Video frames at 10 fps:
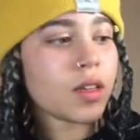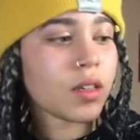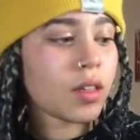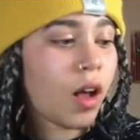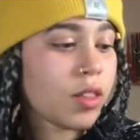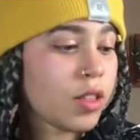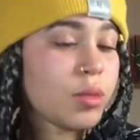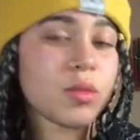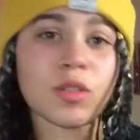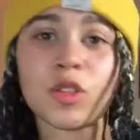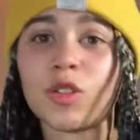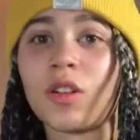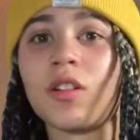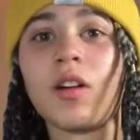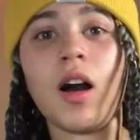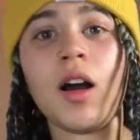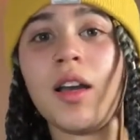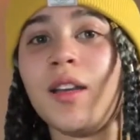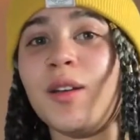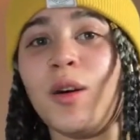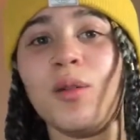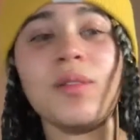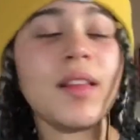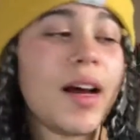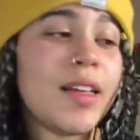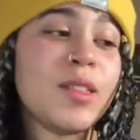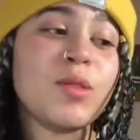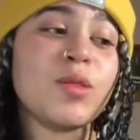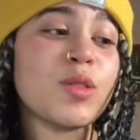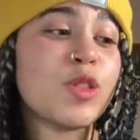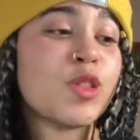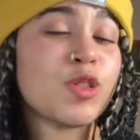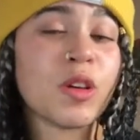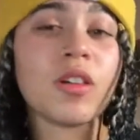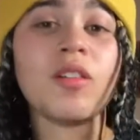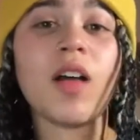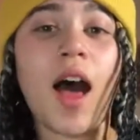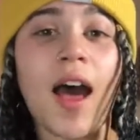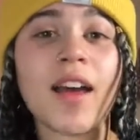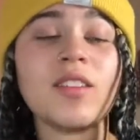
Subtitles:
Y'all, this was a struggle. I ain't gonna lie. This was a struggle ass